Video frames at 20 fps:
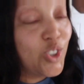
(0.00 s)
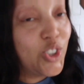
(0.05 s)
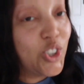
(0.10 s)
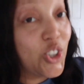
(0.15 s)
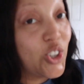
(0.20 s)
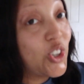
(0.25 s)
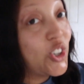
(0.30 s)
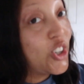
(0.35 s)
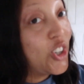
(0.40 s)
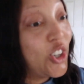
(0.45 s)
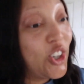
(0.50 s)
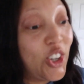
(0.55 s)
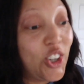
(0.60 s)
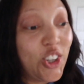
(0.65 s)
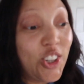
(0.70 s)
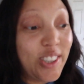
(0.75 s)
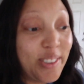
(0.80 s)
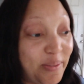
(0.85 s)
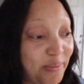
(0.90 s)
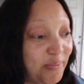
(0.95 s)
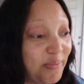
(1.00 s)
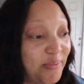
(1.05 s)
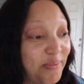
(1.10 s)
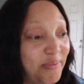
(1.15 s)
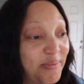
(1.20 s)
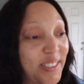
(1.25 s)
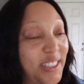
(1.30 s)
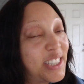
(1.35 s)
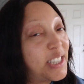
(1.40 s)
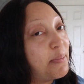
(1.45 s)
Girl,
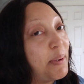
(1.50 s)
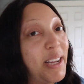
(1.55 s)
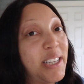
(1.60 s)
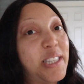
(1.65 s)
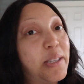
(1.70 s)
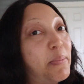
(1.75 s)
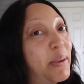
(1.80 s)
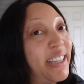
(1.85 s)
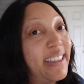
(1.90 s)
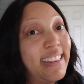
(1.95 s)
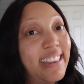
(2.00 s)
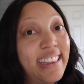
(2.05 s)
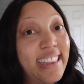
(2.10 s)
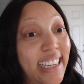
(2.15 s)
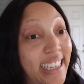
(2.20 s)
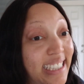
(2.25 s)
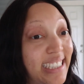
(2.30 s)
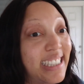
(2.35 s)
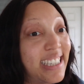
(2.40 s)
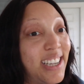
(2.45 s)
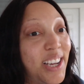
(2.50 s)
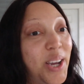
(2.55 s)
it's about to be lit.